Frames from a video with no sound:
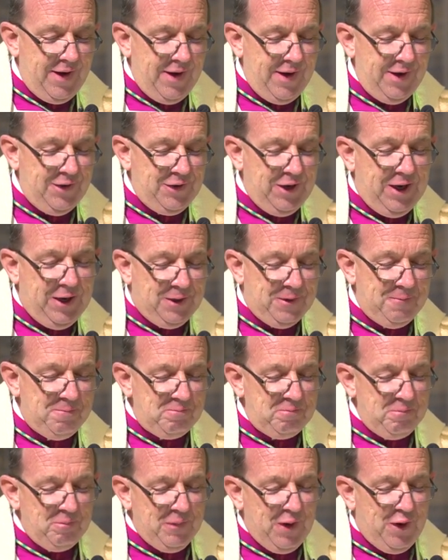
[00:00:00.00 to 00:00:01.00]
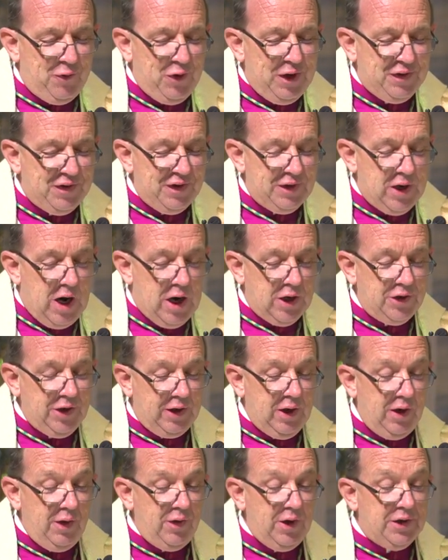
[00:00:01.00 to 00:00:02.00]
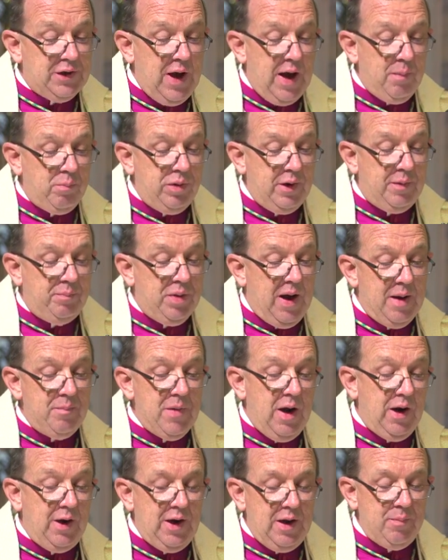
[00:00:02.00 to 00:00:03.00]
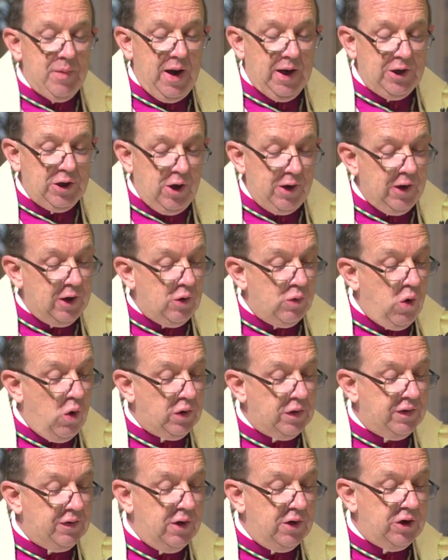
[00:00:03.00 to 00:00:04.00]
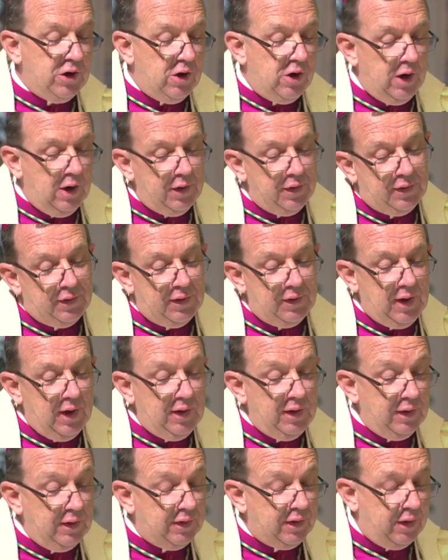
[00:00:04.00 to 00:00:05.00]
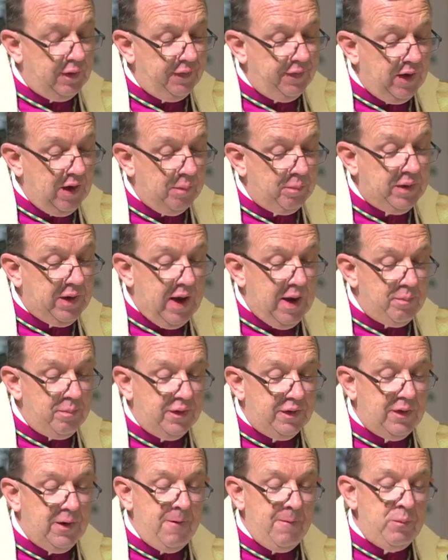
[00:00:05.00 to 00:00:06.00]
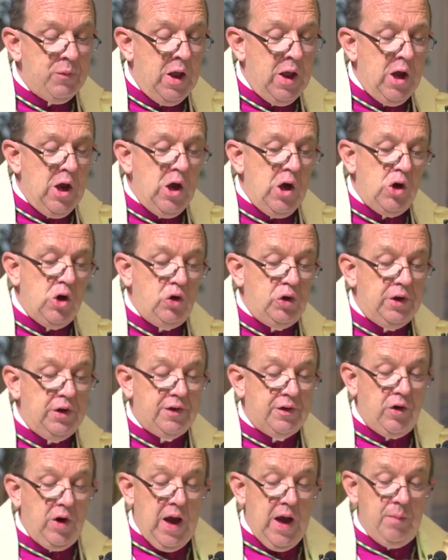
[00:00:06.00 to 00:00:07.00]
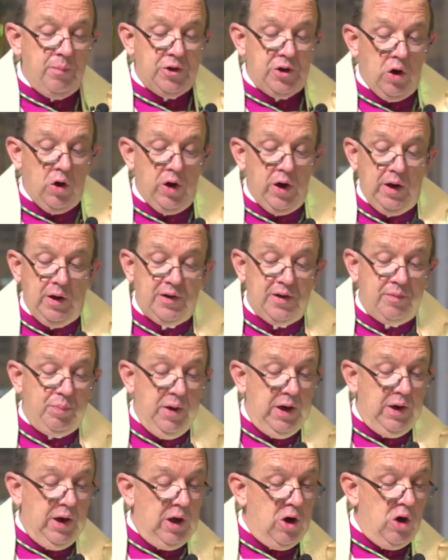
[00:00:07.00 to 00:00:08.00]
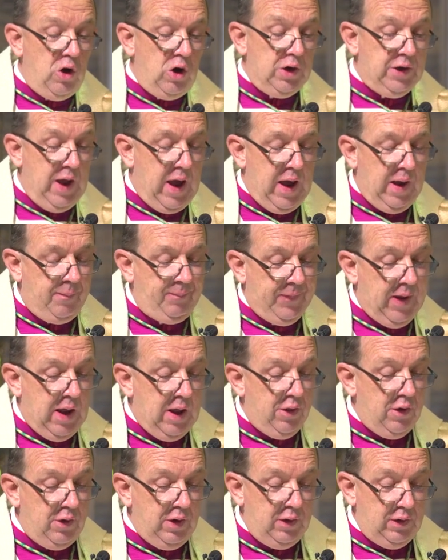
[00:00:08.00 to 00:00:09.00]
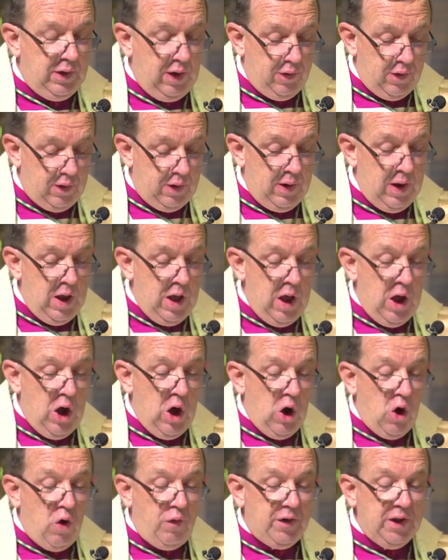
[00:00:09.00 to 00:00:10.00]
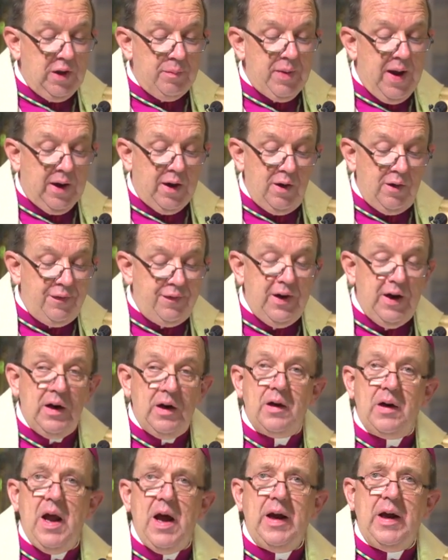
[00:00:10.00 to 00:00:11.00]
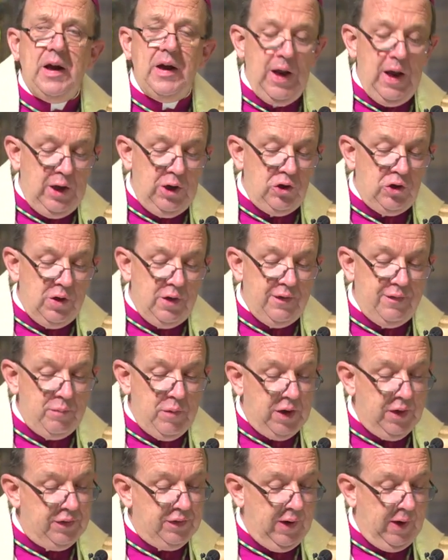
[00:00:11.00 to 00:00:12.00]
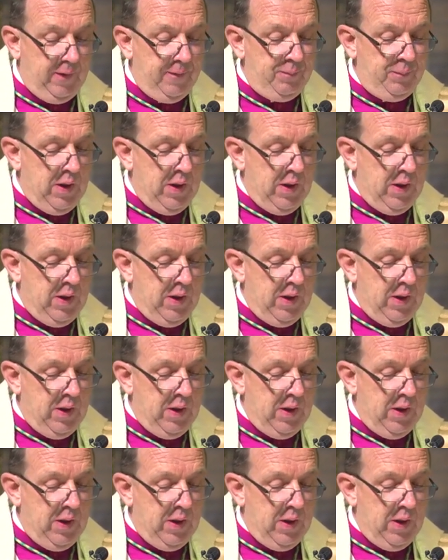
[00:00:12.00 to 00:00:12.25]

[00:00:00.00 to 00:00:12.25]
Indeed, a recent article in the Tablet by Melanie McDonough quotes the journalist Sir Philip Gibbs, who described Doyle speeding all day, hither and thither, over the battlefield like an angel of mercy.